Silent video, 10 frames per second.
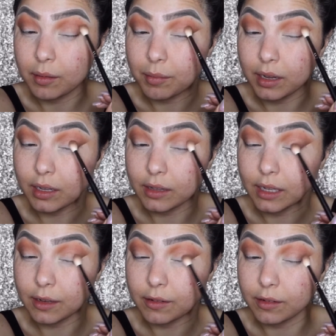But
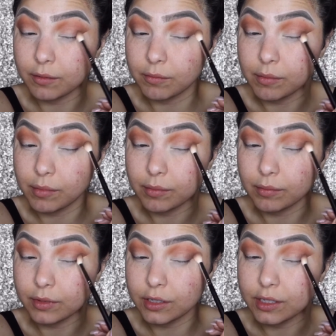like, mm,
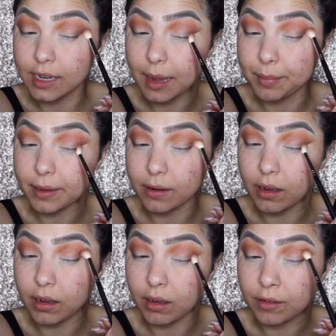just tap it
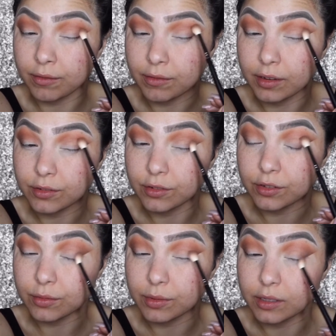off as you
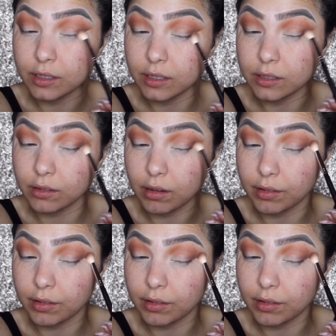just recently saw